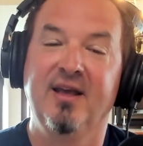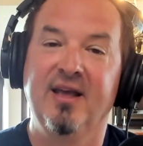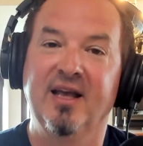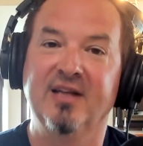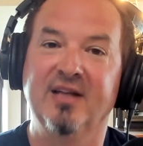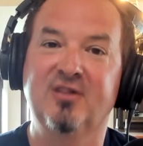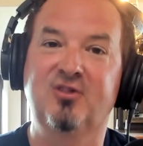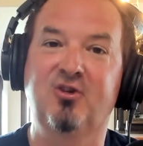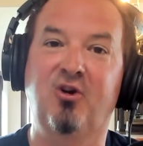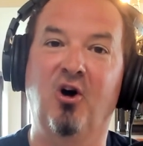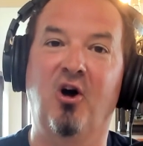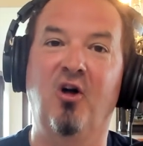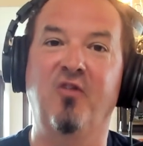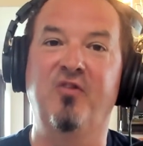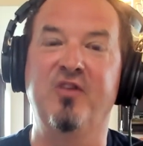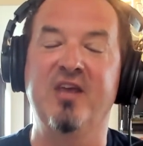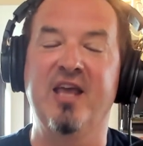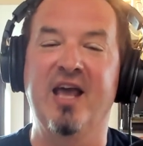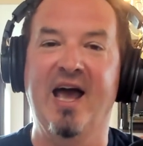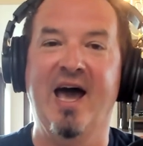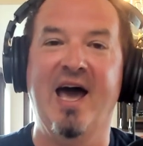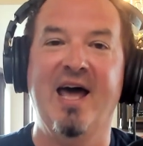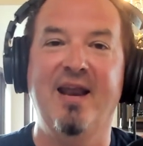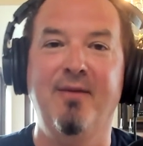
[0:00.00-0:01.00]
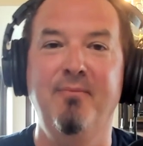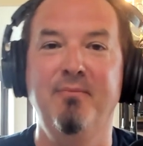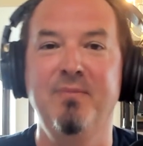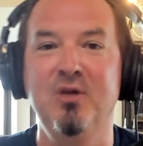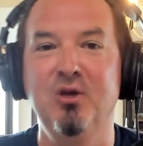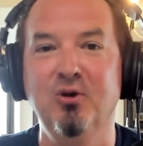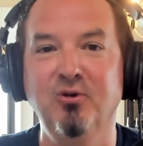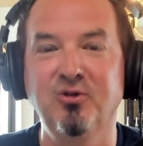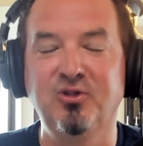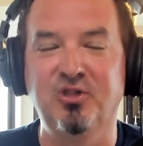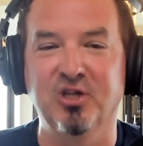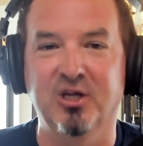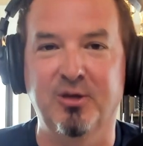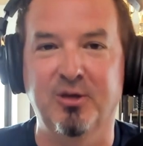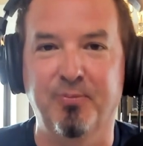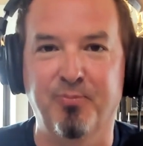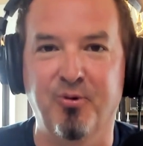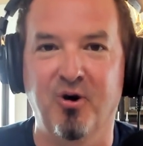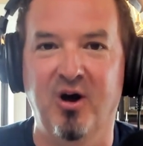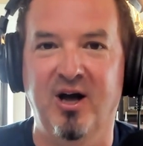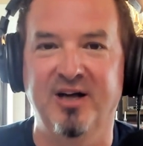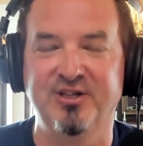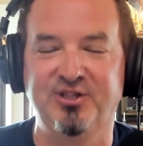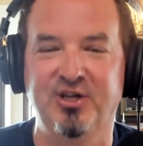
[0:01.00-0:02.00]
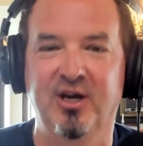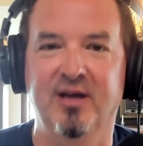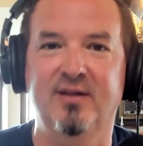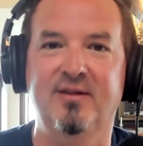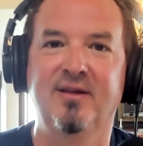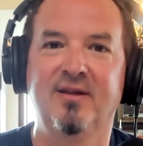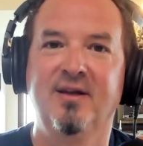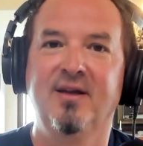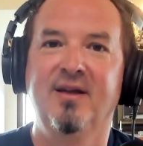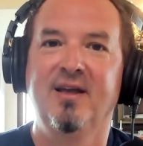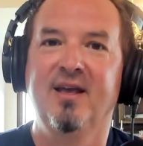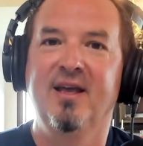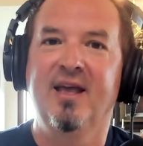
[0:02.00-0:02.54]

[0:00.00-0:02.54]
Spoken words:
It's called the ANTHEM Music Project,